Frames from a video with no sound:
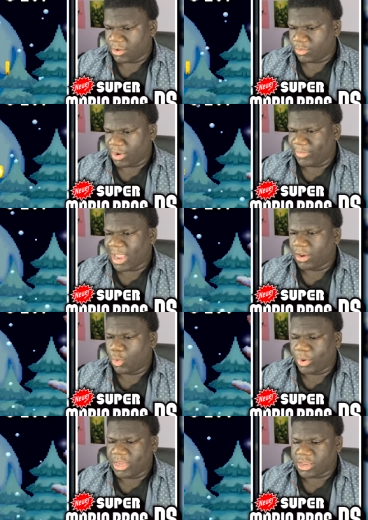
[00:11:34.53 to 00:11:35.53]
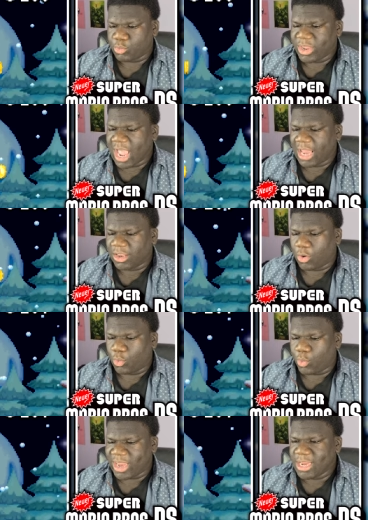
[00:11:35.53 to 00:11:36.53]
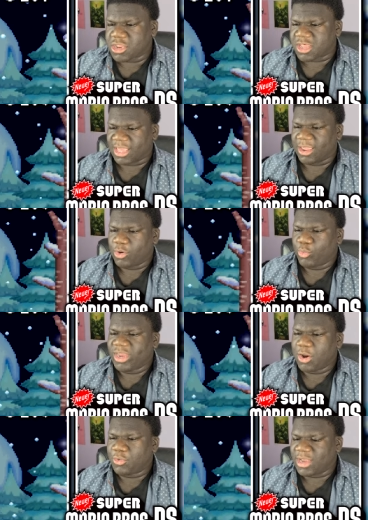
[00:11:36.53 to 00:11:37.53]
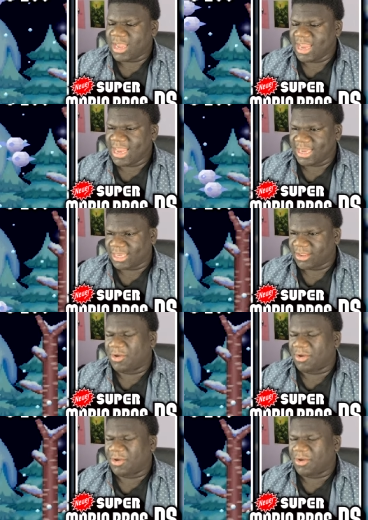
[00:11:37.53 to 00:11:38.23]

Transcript: Wait, we got Luigi. We got Luigi. We don't need.